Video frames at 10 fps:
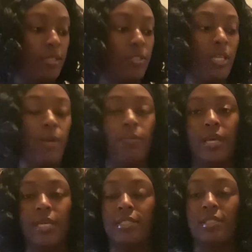So that
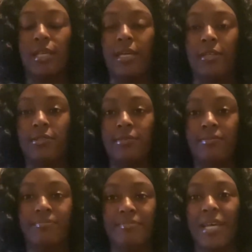way it's like,
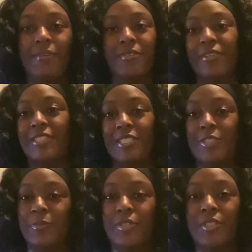I don't know, it's just
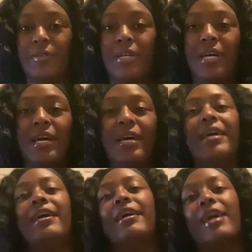super cute.
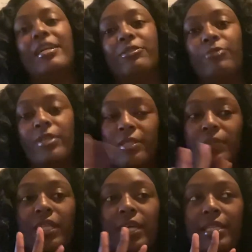I just wanted to
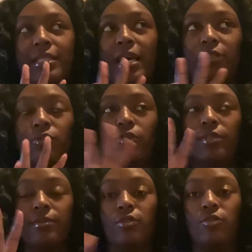be like it's actual
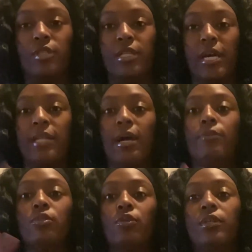Christmas tree. I, I
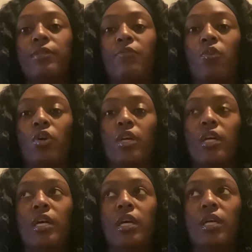was going
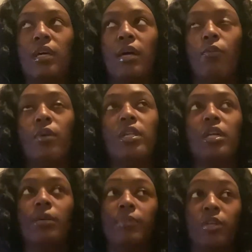for I wanted
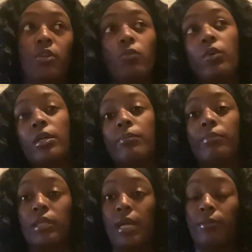a bigger one,
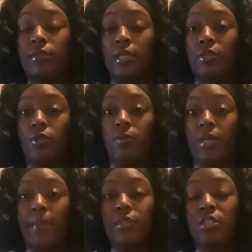but I was like, you know
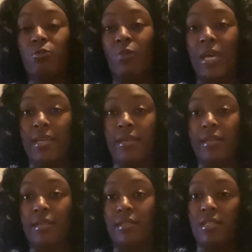what? I'm going to just wait
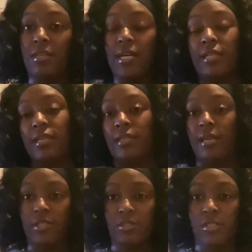until I can
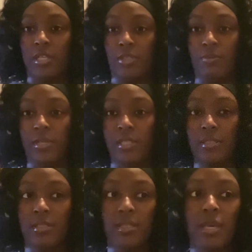actually decorate it
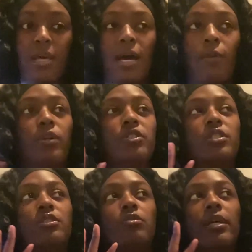because I want
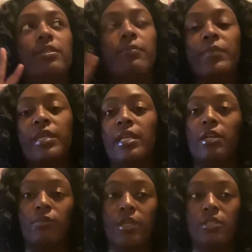to just do like some mini
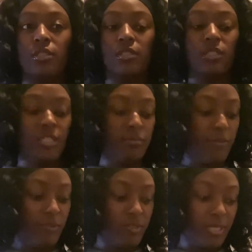decorations because it's my
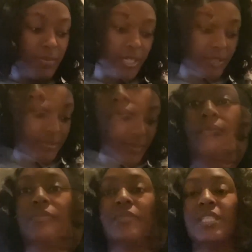first time decorating my
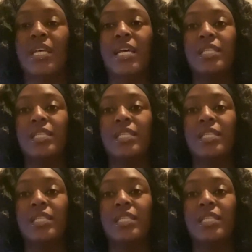room.